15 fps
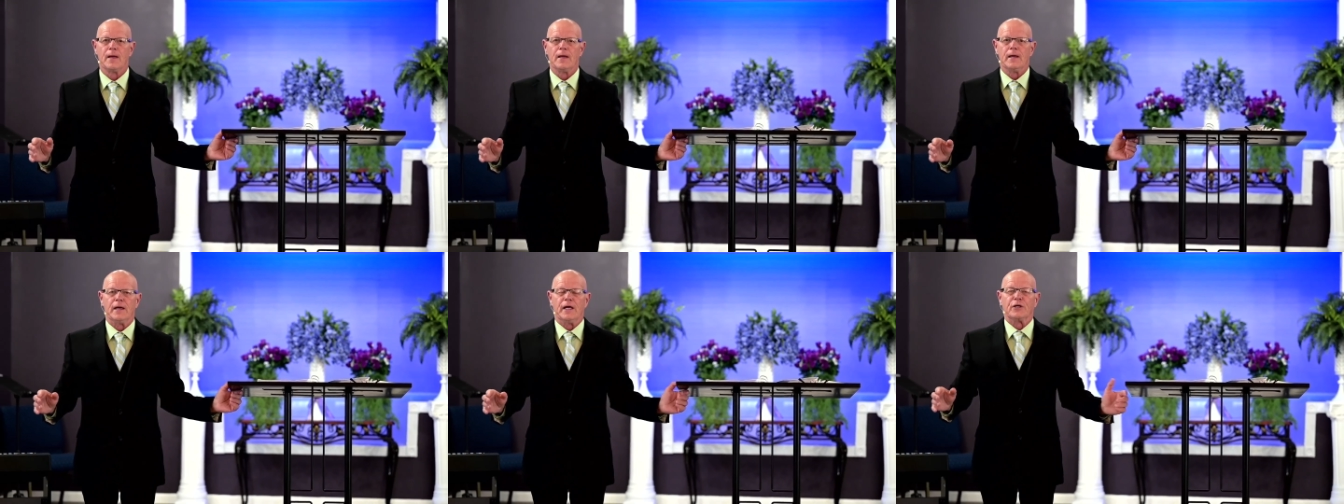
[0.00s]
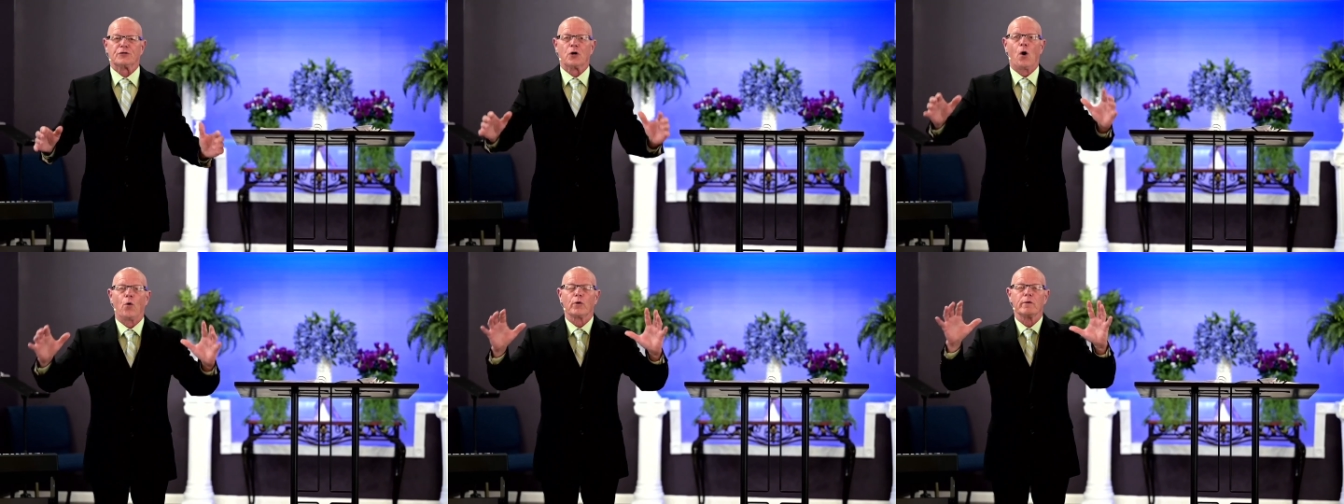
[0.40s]
is
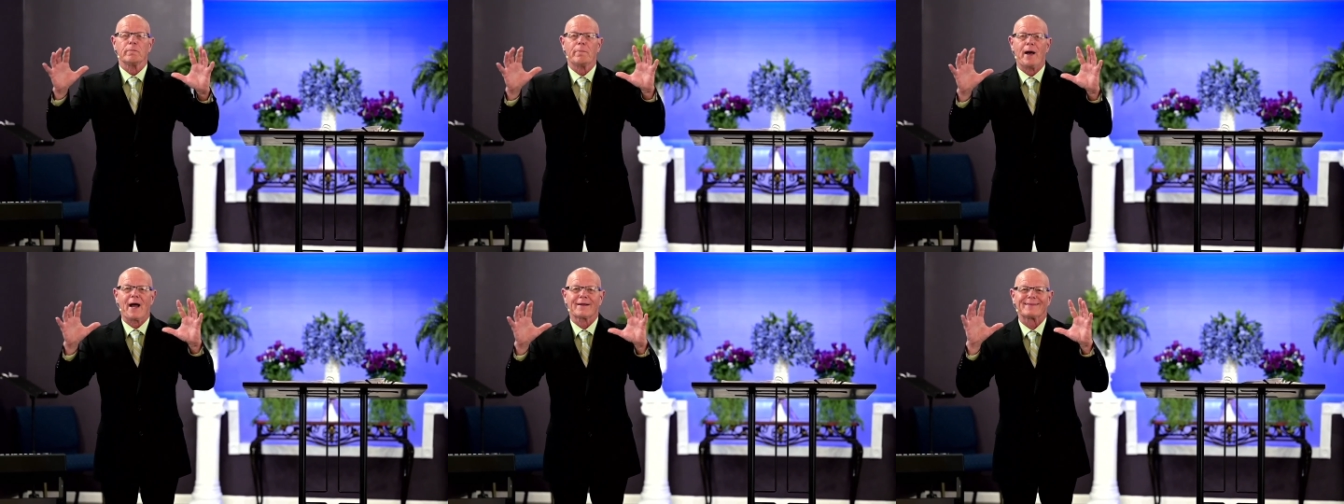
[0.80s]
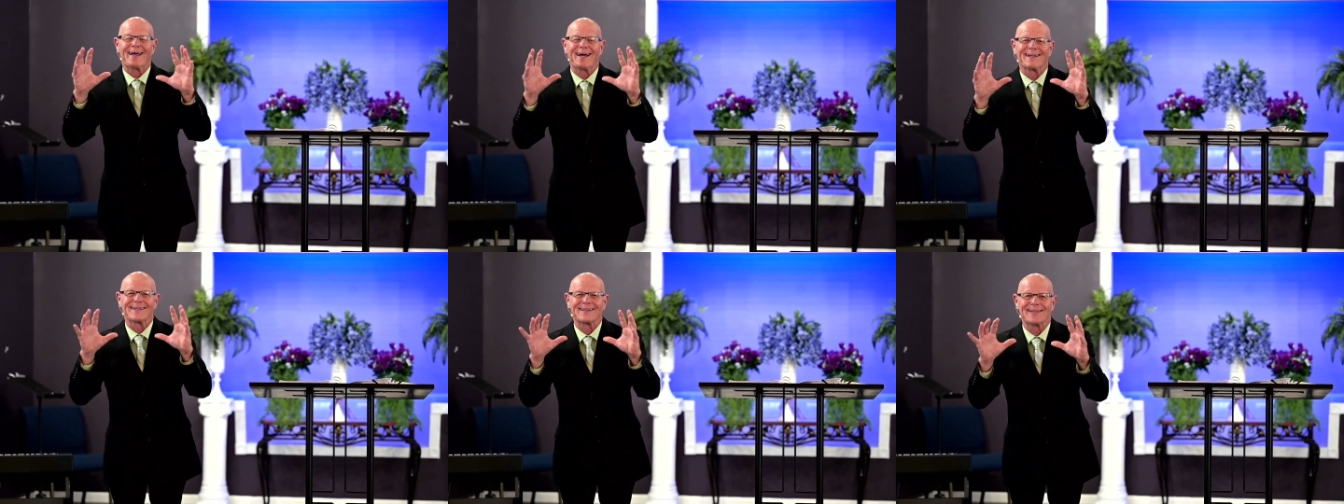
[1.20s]
holding back
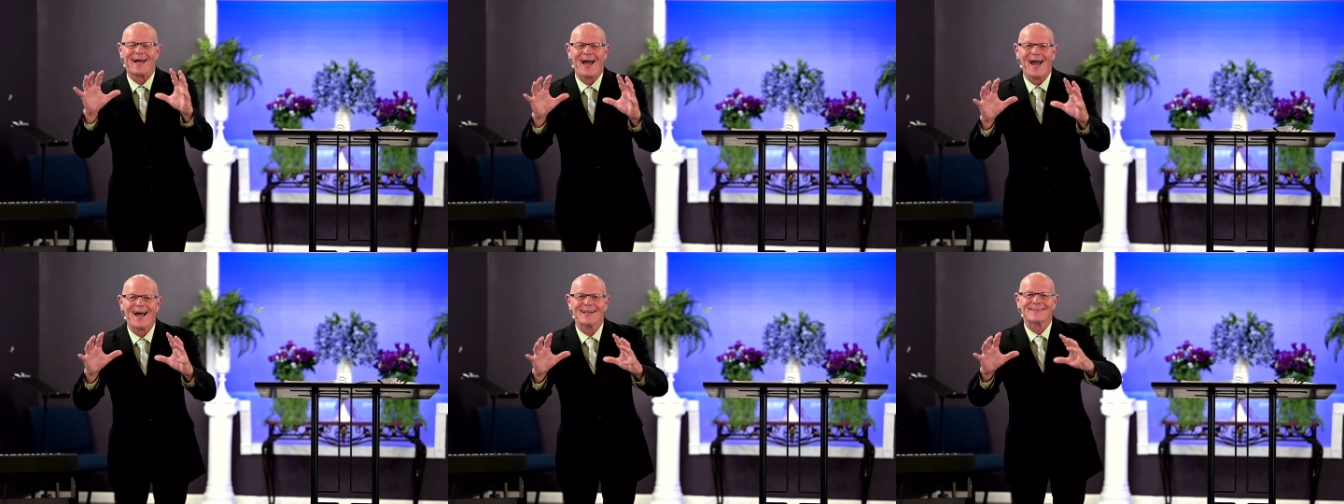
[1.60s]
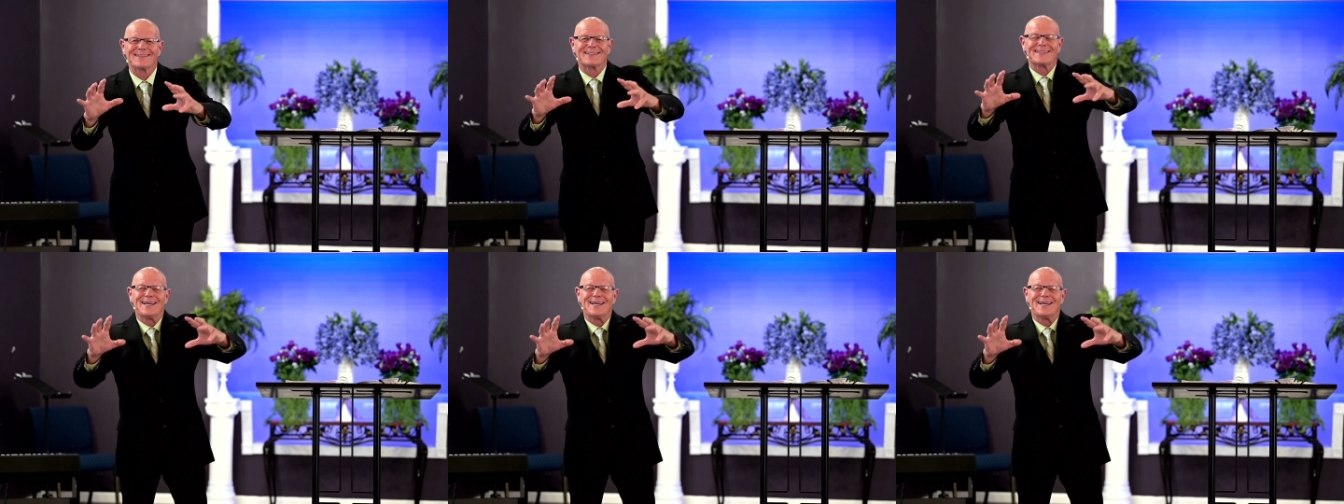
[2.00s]
that last